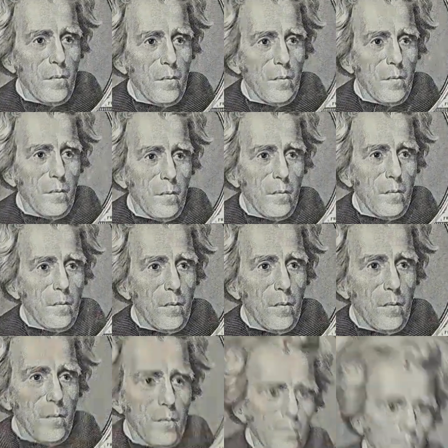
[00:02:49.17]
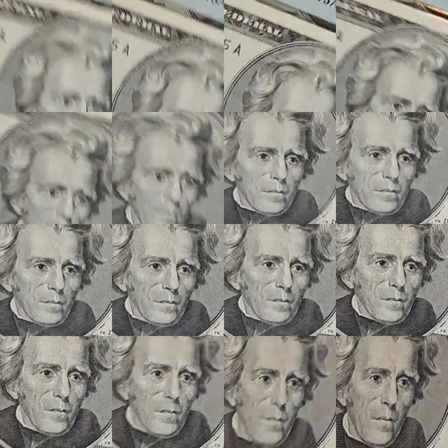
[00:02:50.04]
it was still around
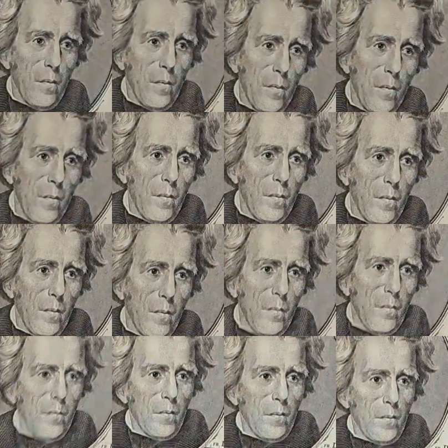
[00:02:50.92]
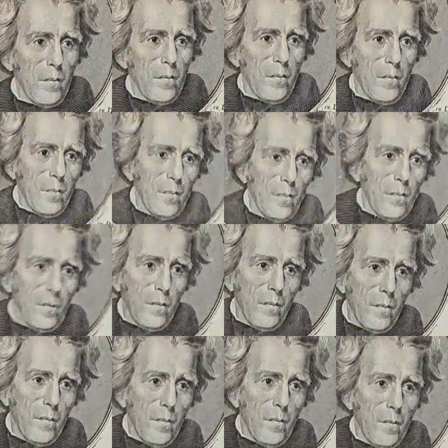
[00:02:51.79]
$1,200 in grading fees, which
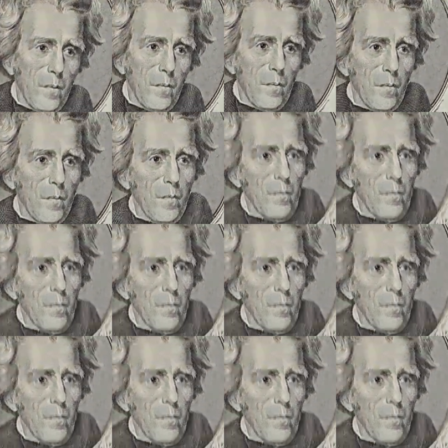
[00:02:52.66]
is